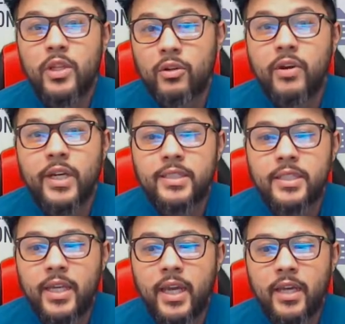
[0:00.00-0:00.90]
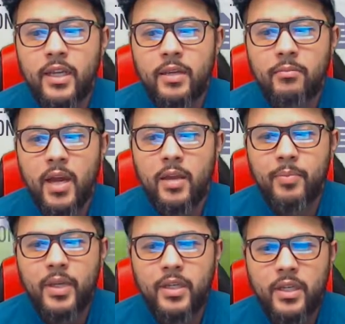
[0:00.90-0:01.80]
crazy yet, in my
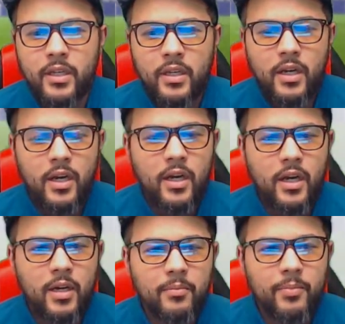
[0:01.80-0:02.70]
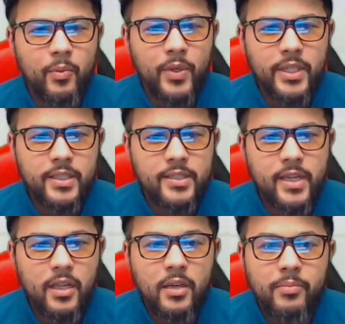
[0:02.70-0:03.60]
opinion. Um, but we did
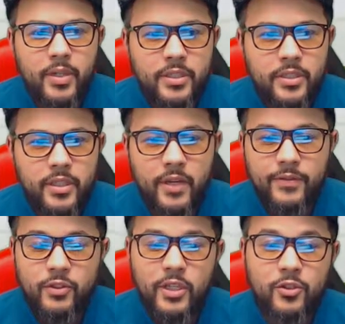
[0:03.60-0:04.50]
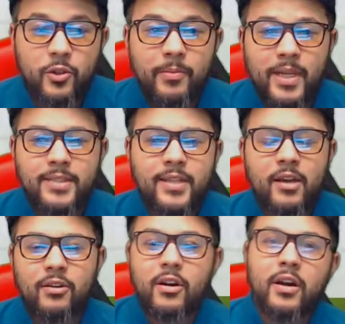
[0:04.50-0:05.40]
sell a bunch of stuff. So I sold my
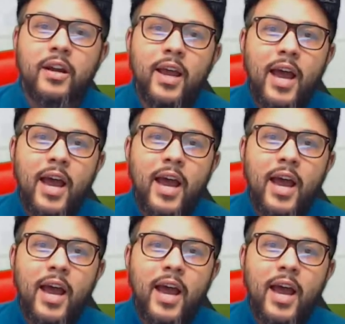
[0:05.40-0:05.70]
Sal card.